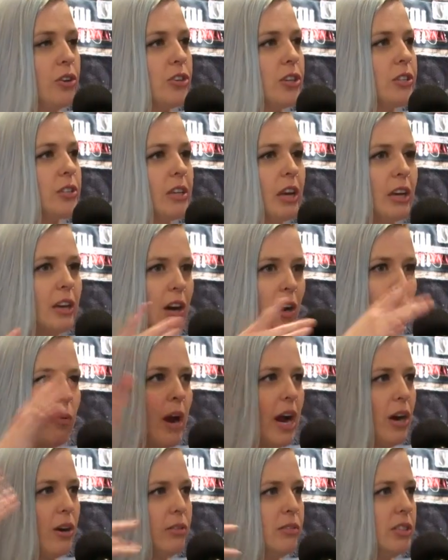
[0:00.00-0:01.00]
Just like
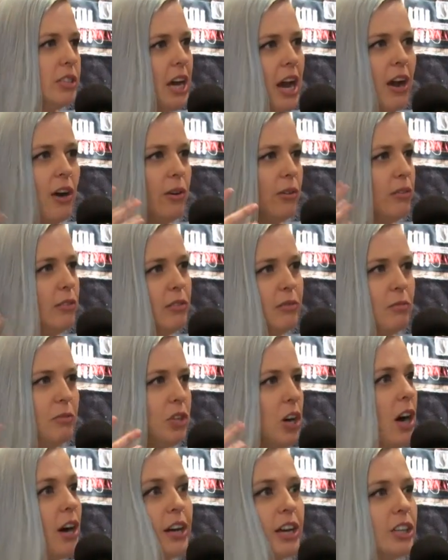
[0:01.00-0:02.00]
around town,
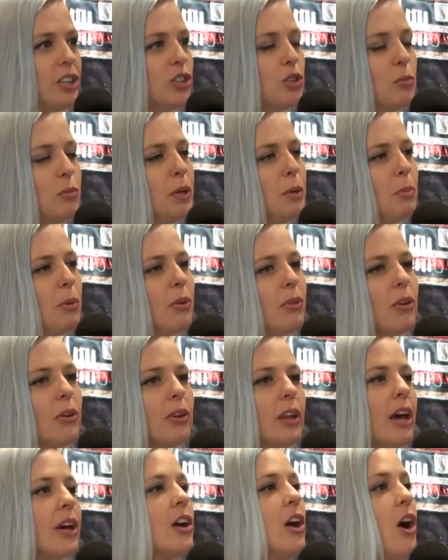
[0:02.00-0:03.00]
talking to people,
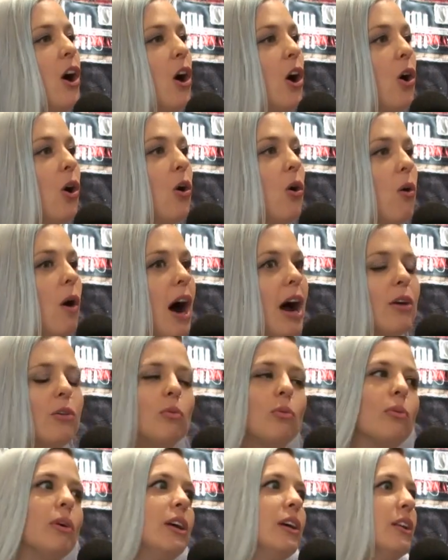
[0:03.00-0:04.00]
they're like, "Oh, I
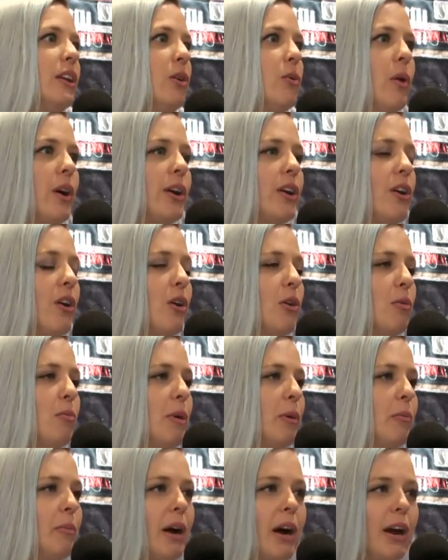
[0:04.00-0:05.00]
really want to go,
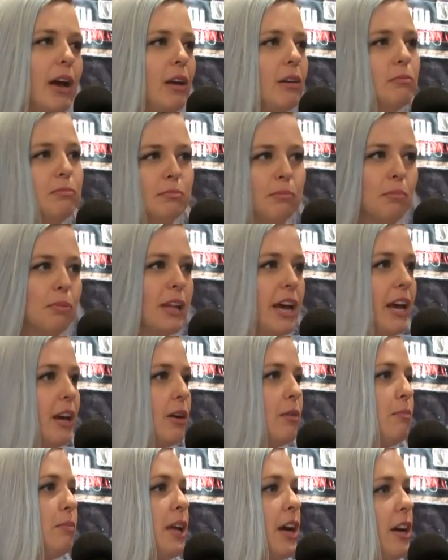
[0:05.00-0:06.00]
but my
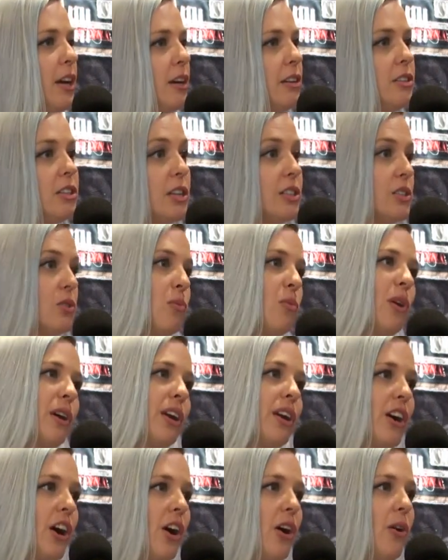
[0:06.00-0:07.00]
blank doesn't
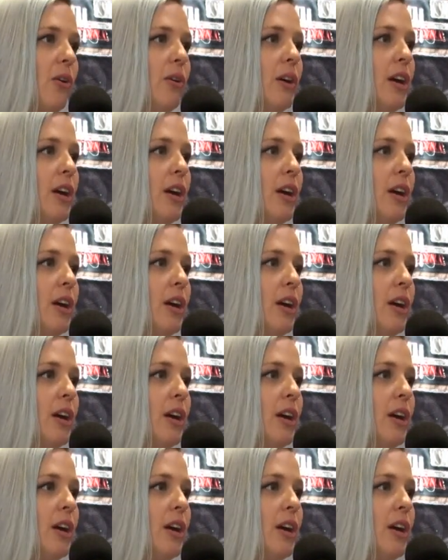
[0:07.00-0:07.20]
want to go."